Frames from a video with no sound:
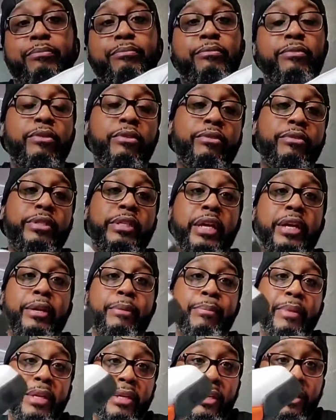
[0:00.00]
You know what I'm saying to
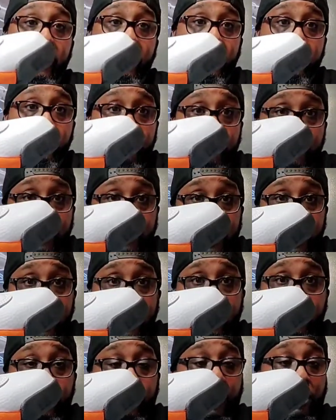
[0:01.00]
me? You know what I'm saying? They
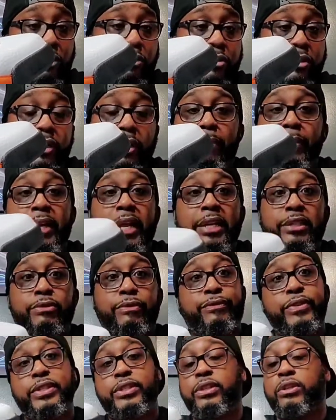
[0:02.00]
some cold summer, not some
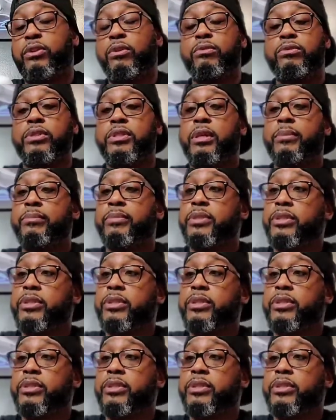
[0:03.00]
freezing cold summer.